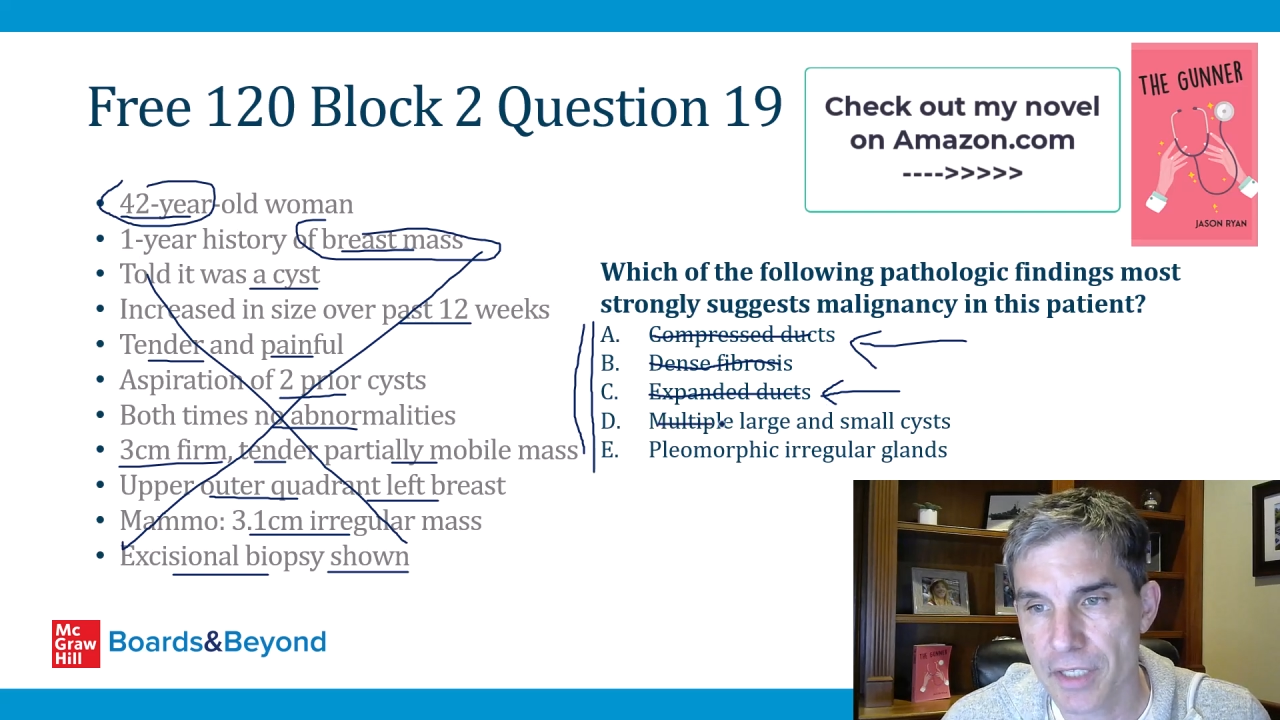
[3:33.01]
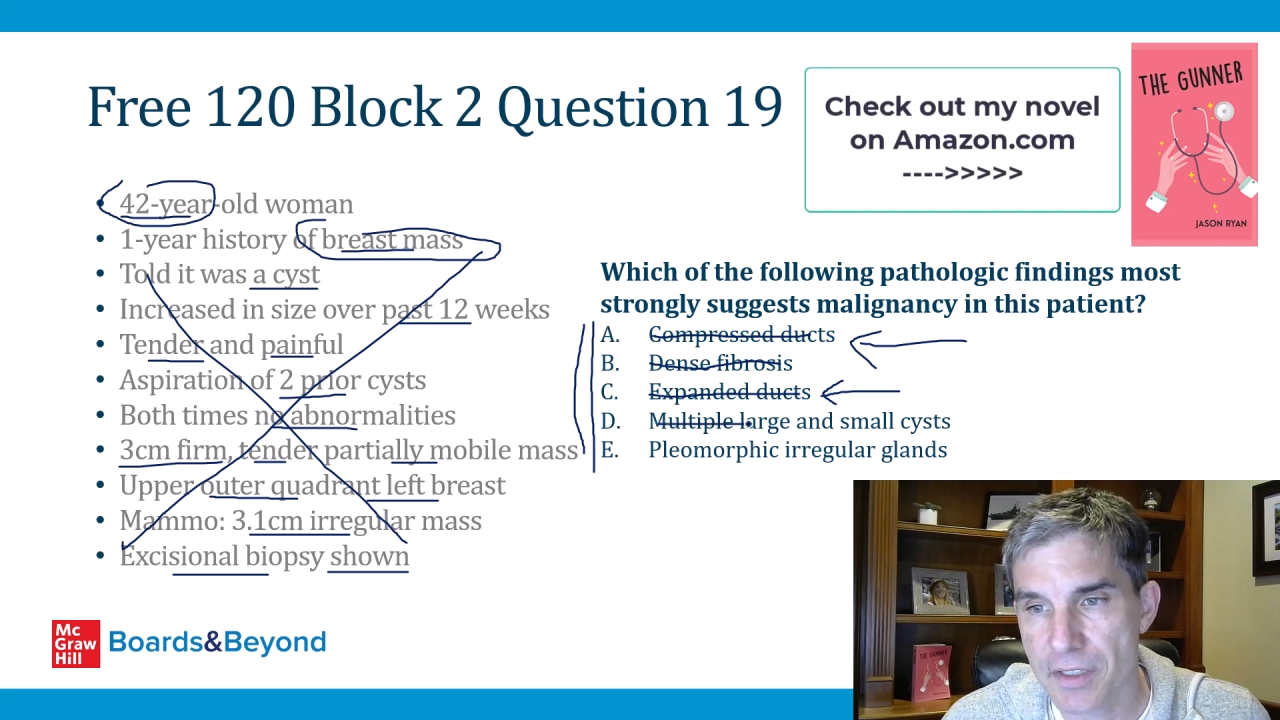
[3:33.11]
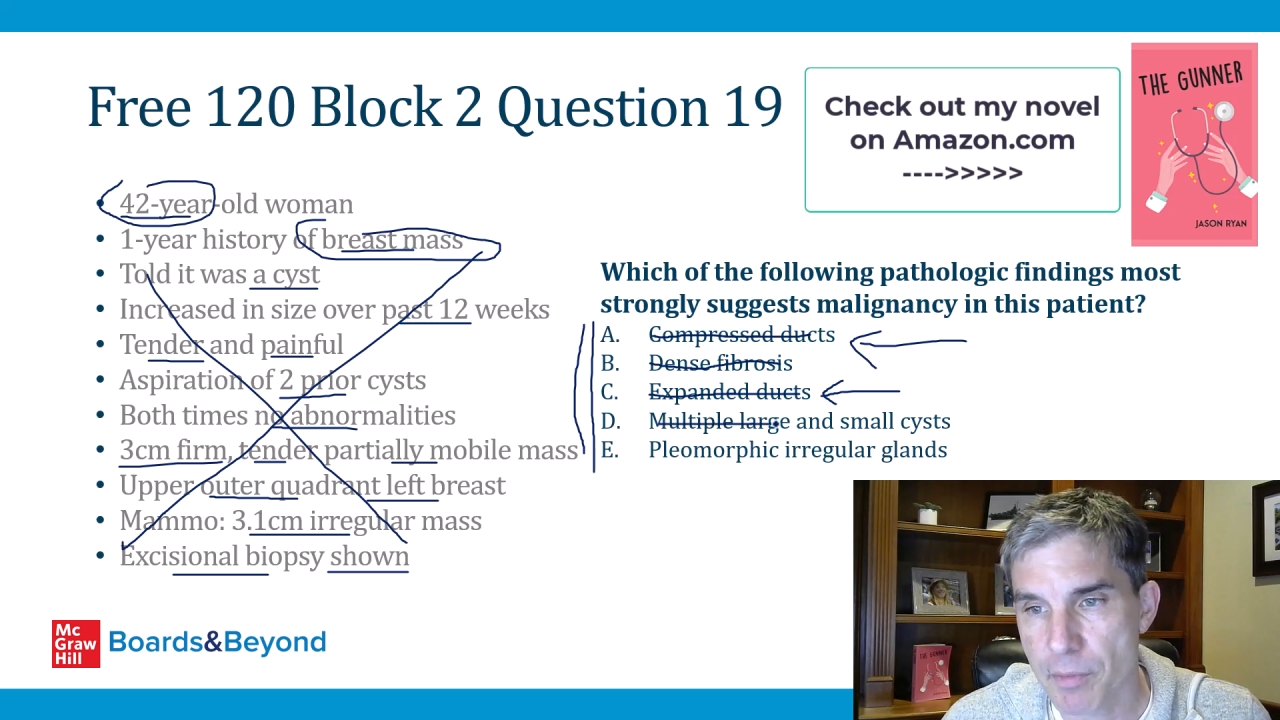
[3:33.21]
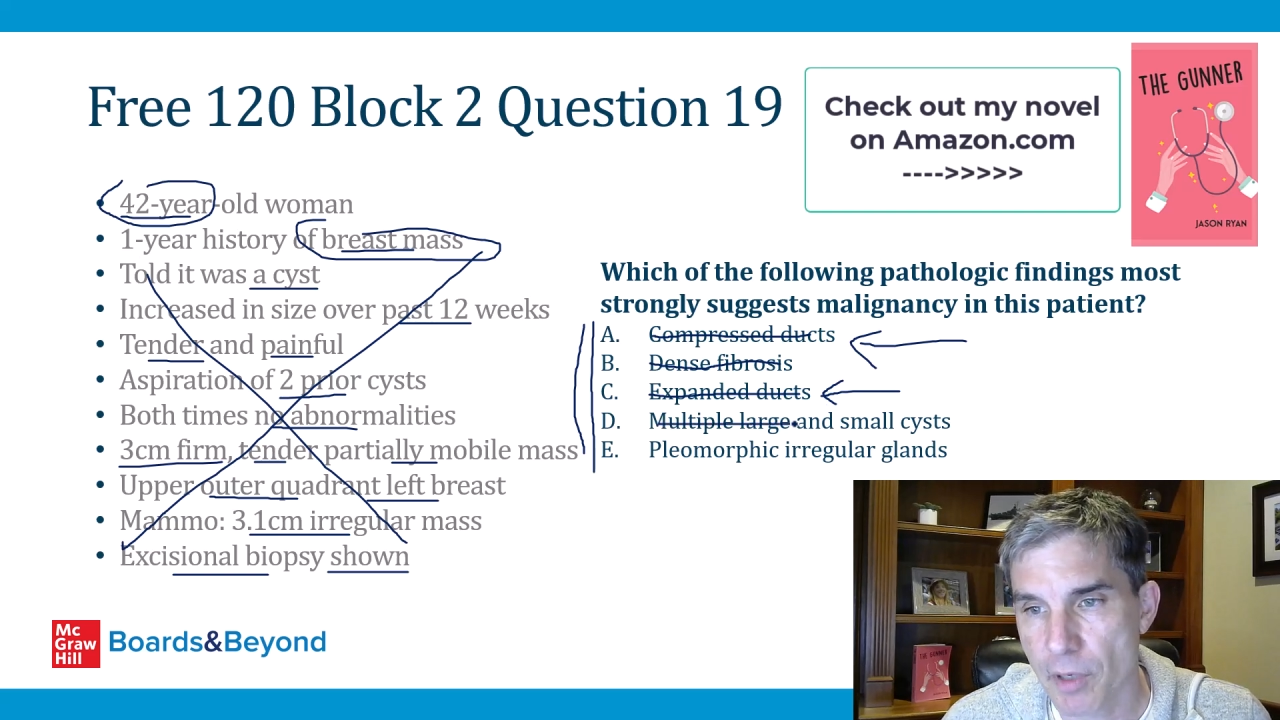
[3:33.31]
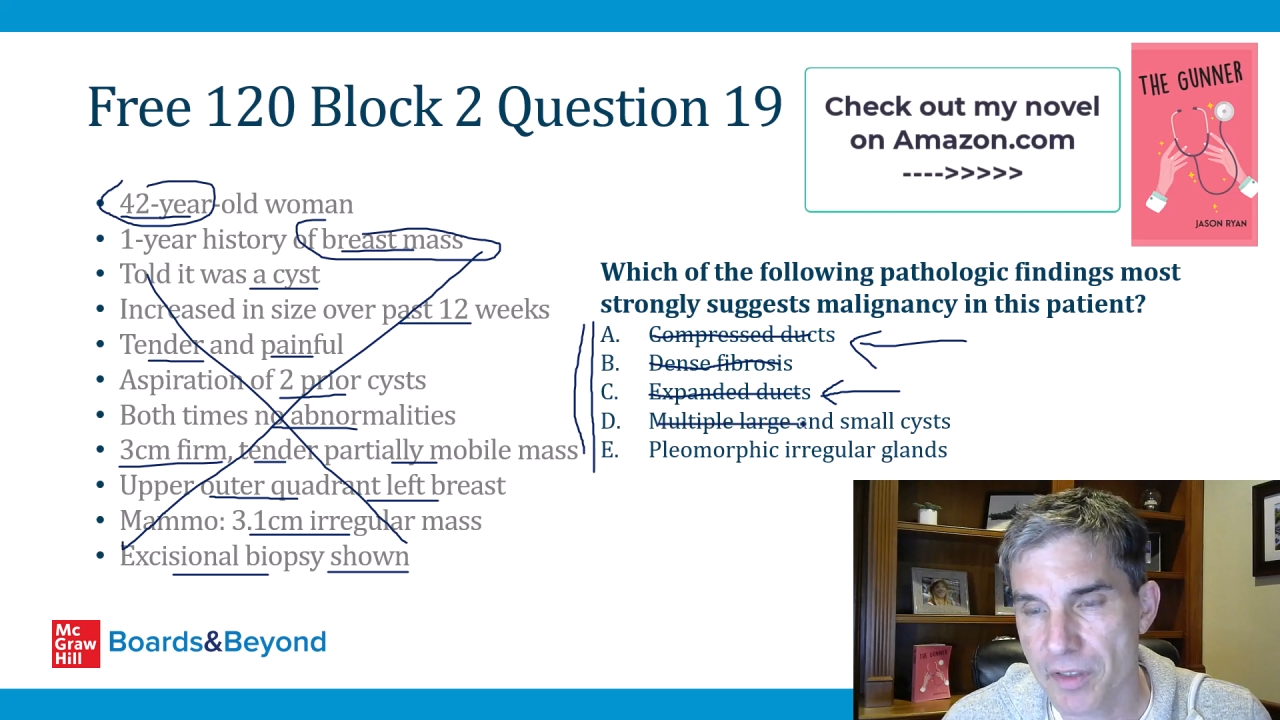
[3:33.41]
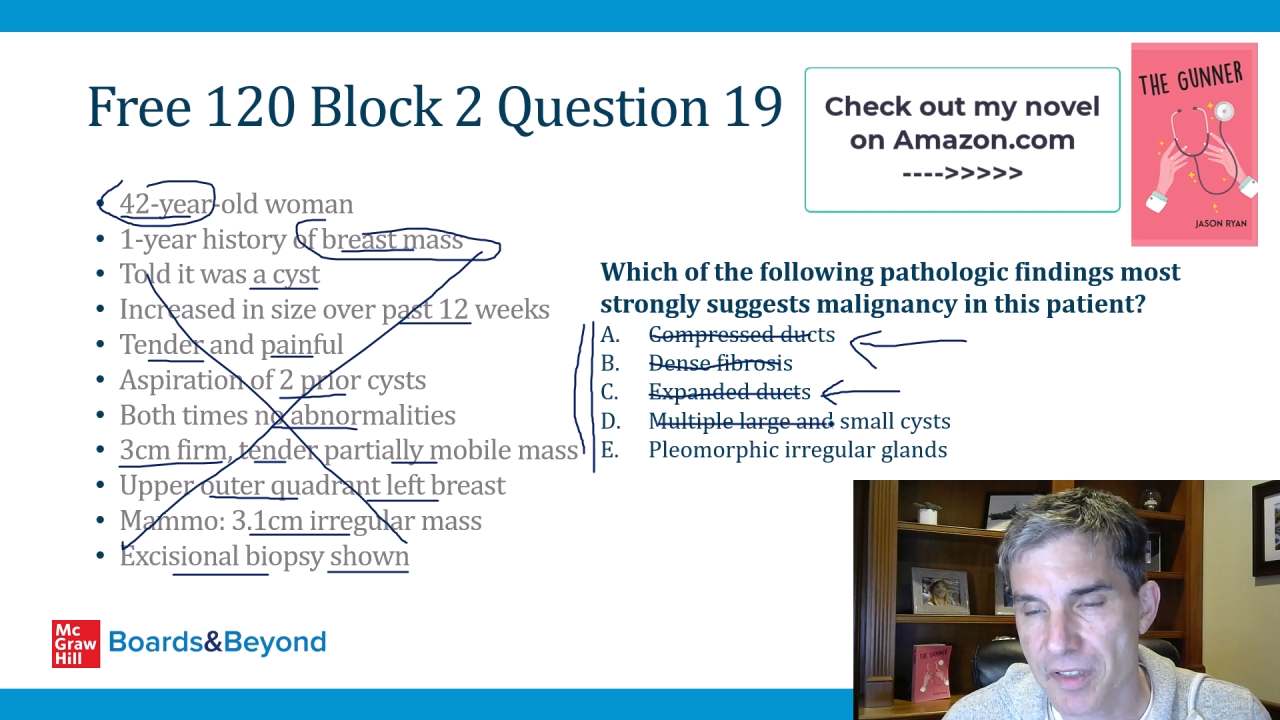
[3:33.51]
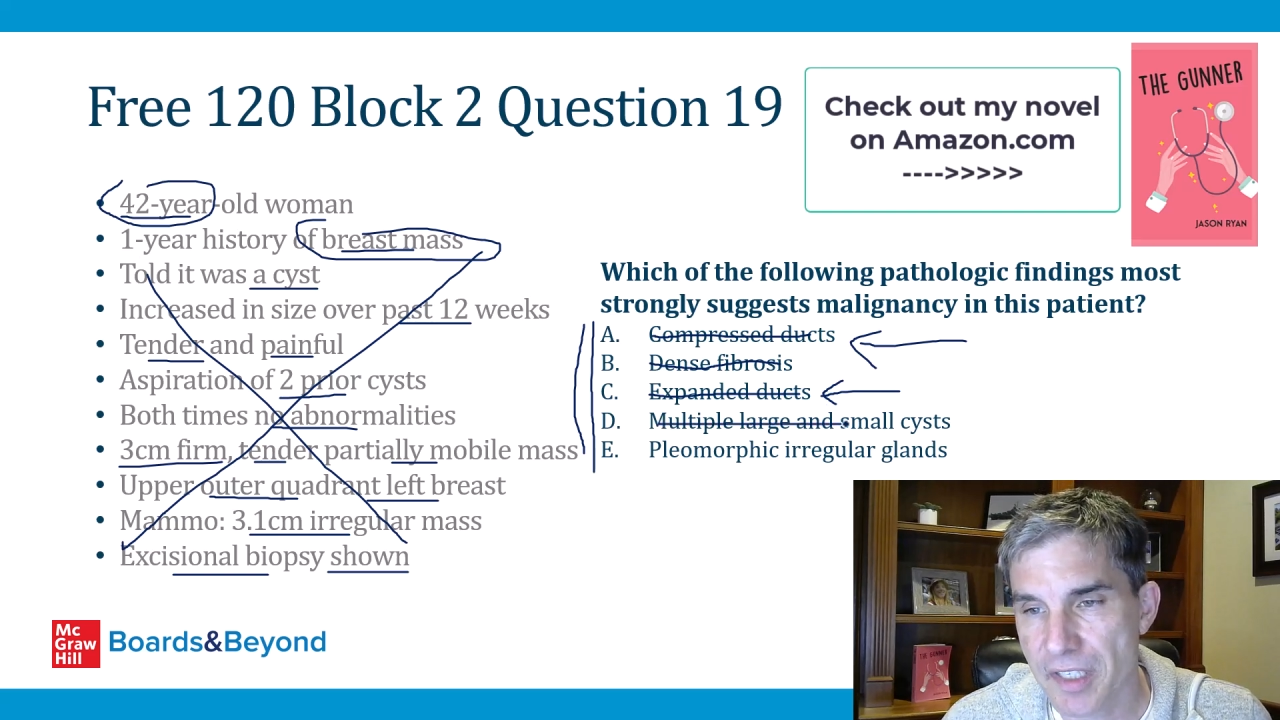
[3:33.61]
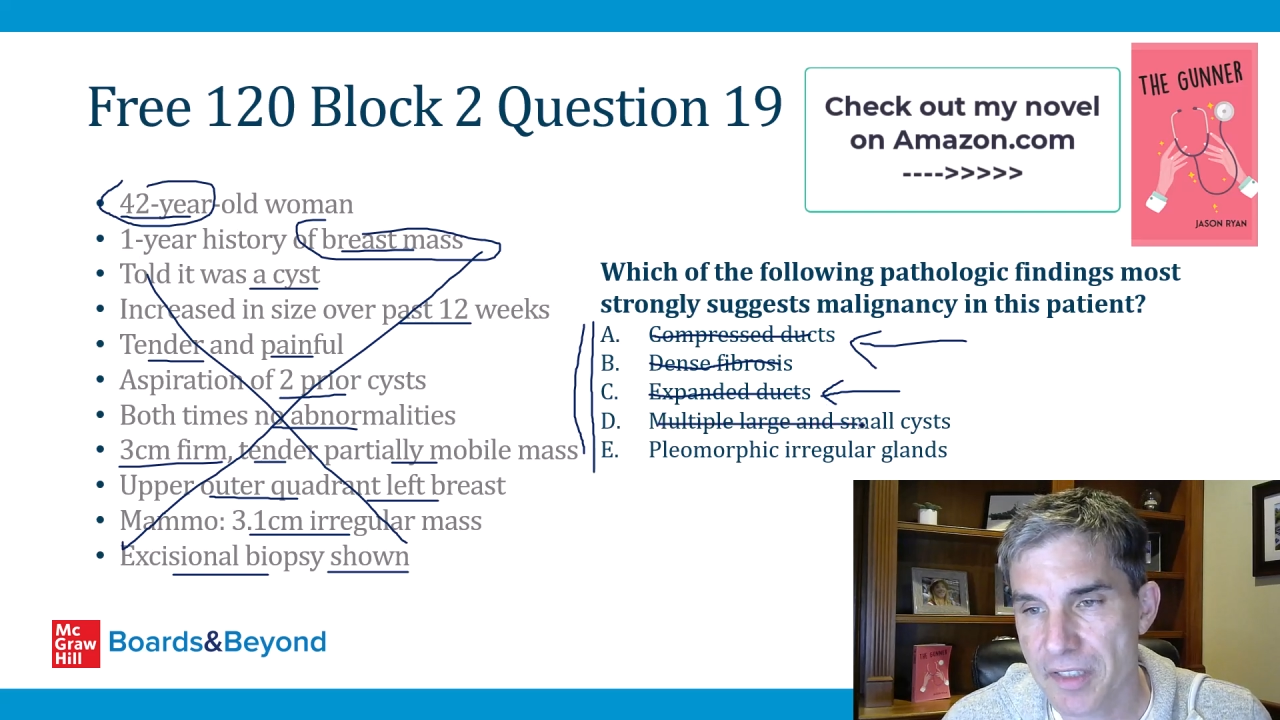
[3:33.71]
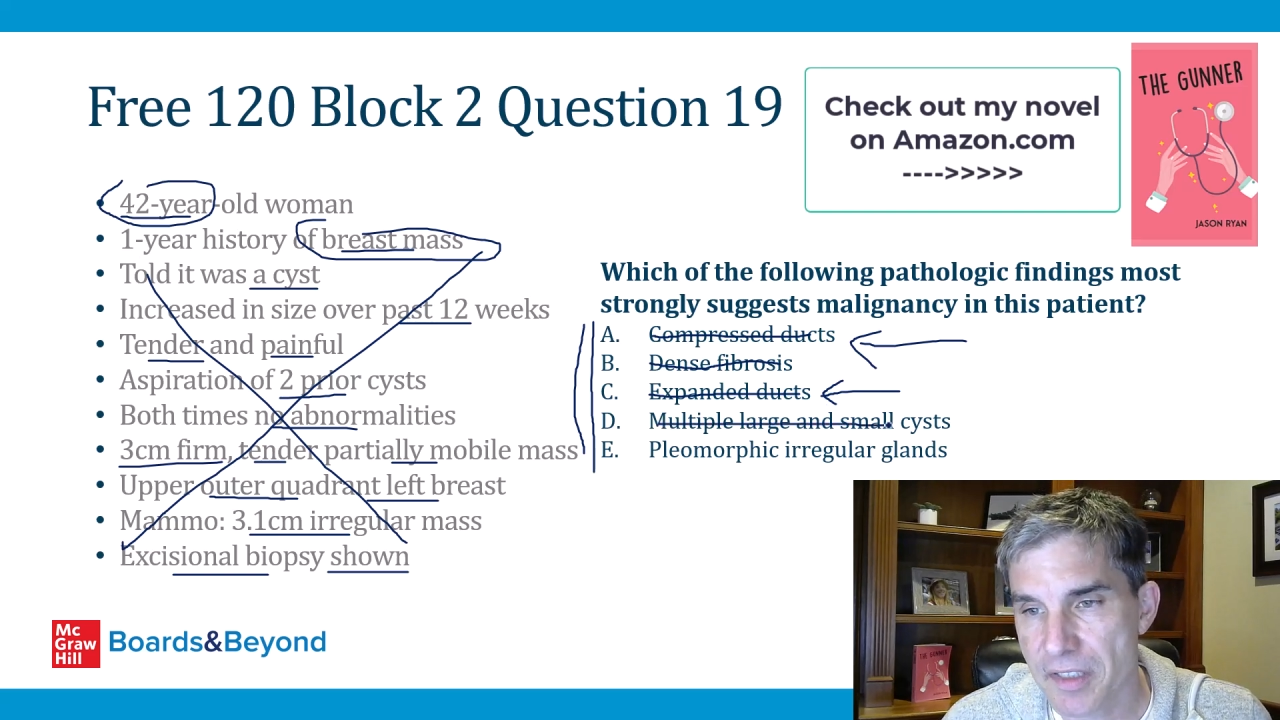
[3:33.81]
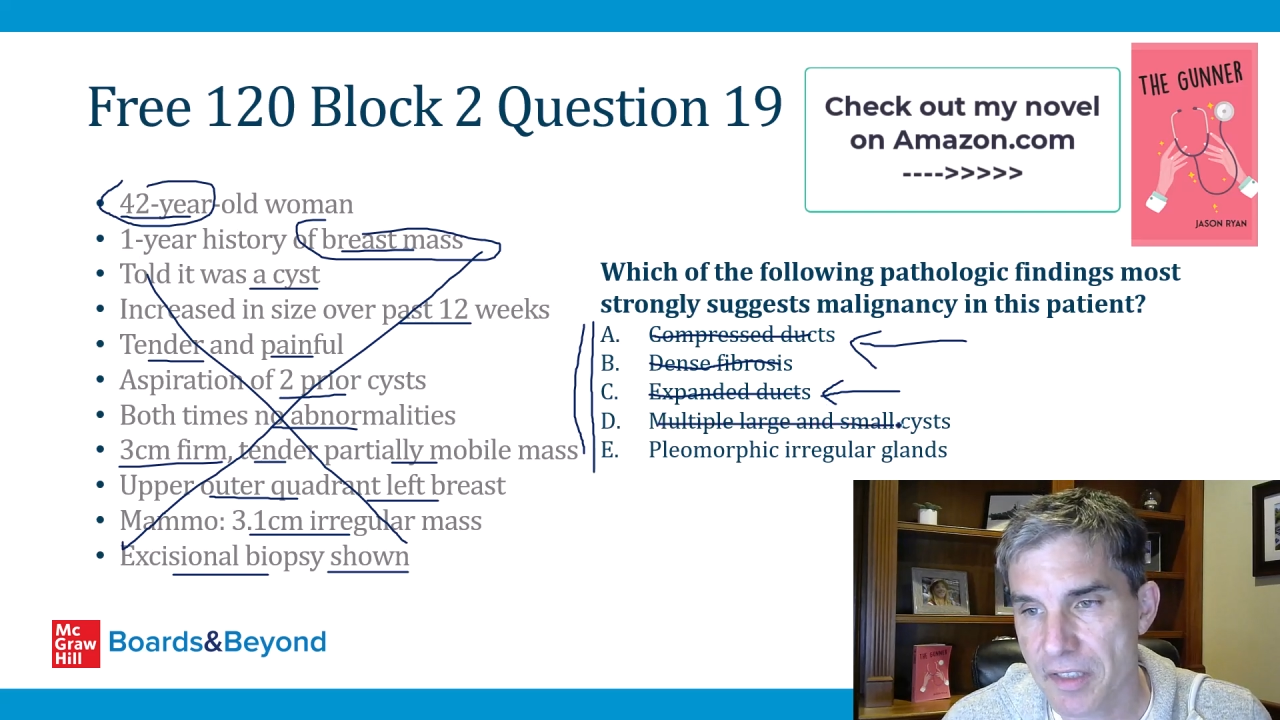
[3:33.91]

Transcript: and small cysts.